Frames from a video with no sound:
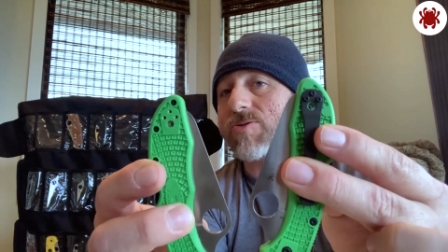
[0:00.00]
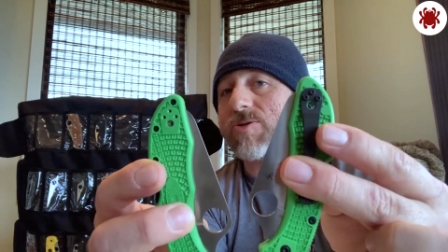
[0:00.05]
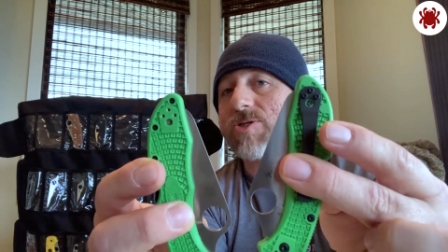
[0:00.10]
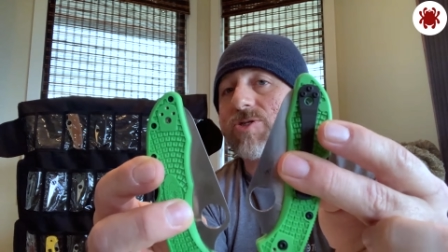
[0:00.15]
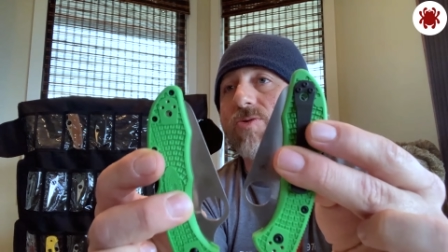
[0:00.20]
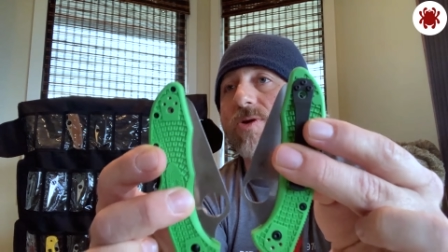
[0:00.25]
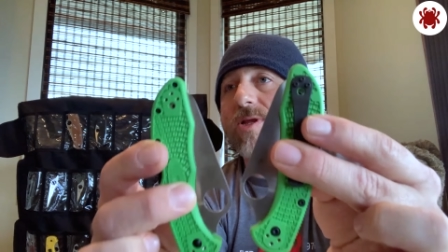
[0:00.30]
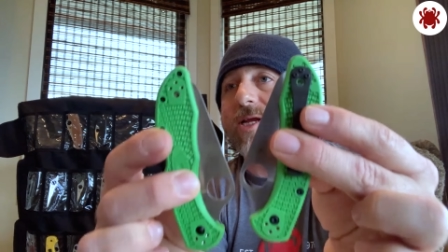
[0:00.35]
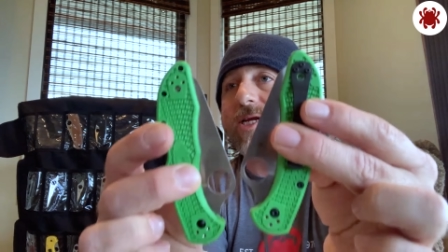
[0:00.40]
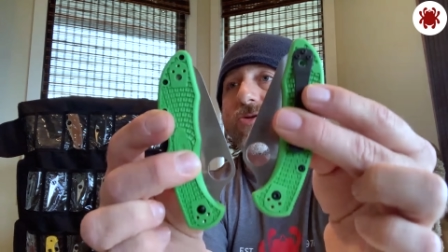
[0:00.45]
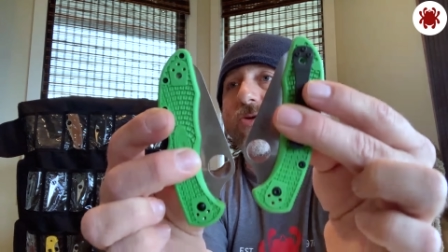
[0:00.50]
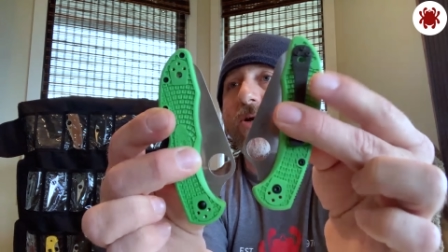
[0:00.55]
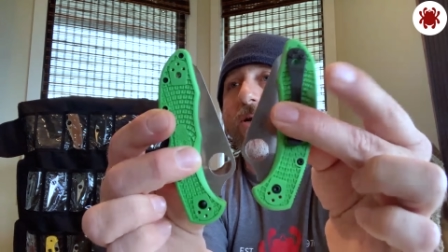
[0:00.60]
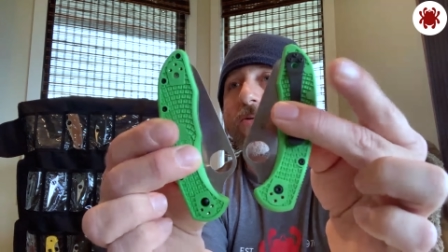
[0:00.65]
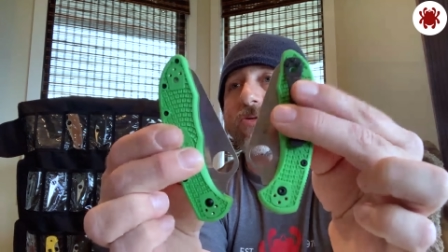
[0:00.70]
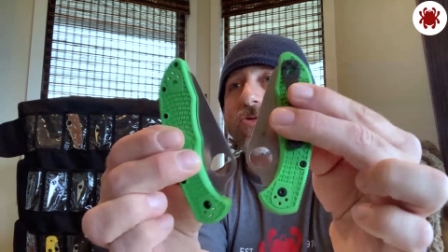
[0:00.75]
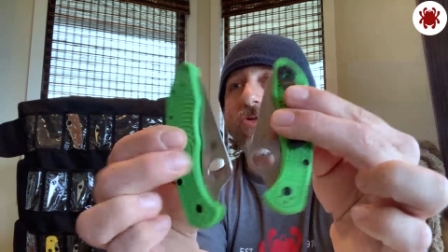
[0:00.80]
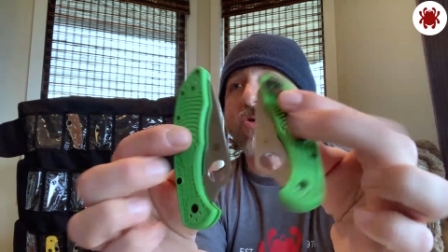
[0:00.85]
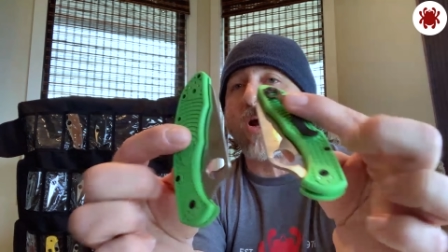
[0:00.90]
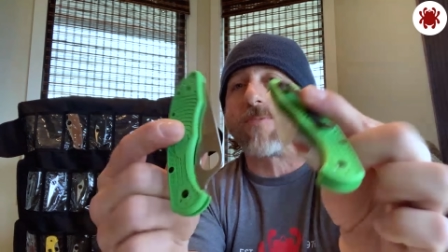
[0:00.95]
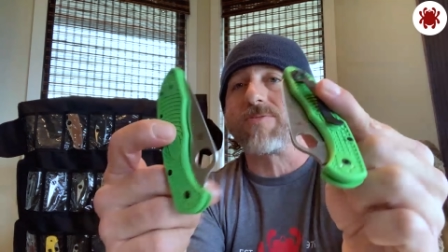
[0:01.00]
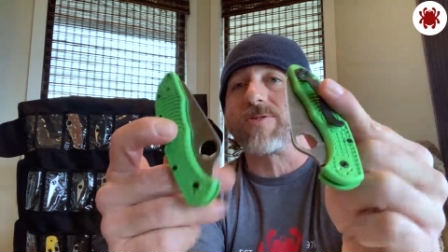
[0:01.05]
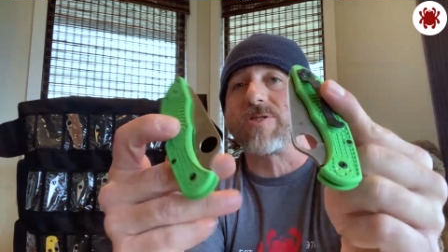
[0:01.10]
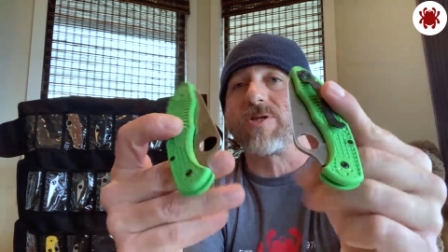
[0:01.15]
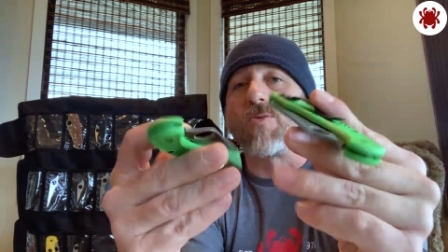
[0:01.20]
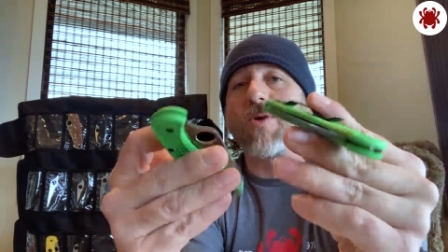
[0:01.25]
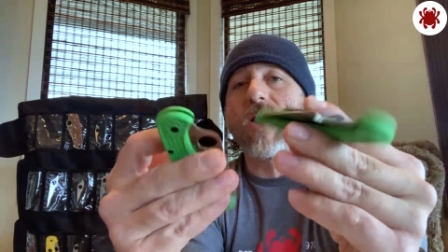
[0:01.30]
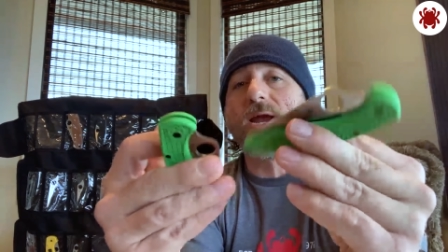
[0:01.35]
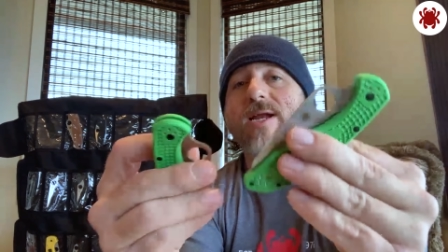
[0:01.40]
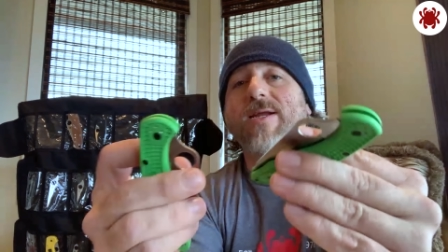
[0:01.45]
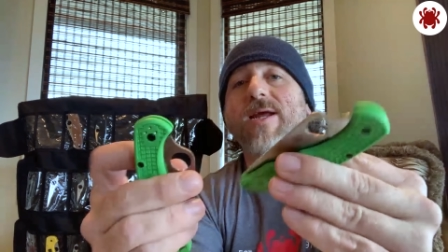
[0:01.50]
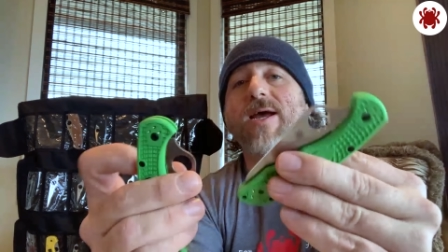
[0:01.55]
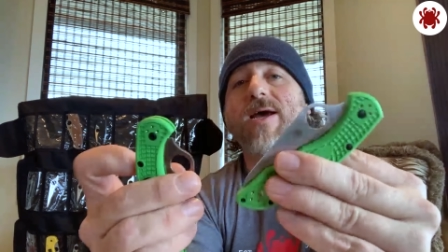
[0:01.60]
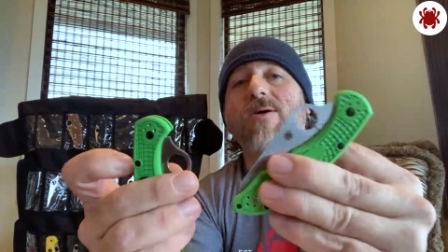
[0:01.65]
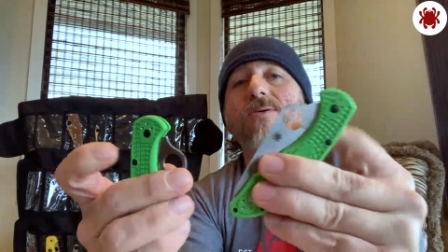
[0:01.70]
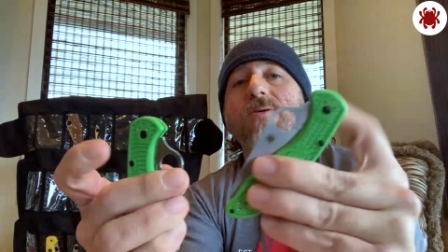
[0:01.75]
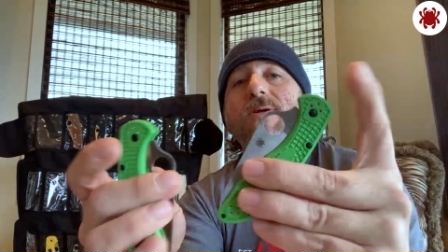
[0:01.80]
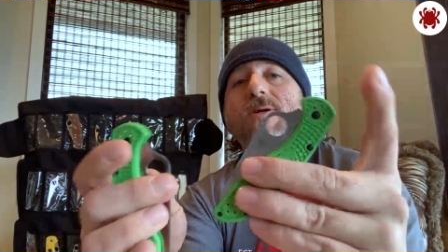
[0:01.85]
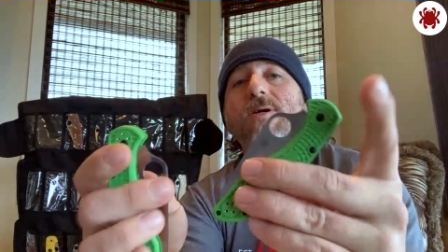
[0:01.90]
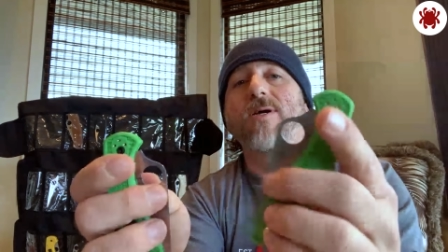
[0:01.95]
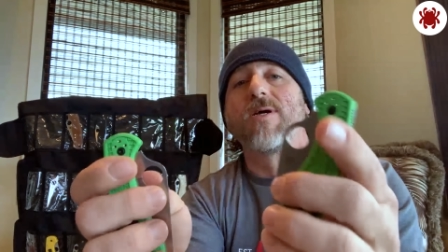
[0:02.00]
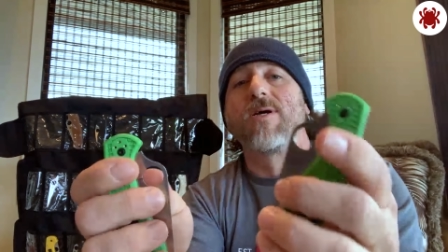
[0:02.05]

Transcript: which really drops the weight down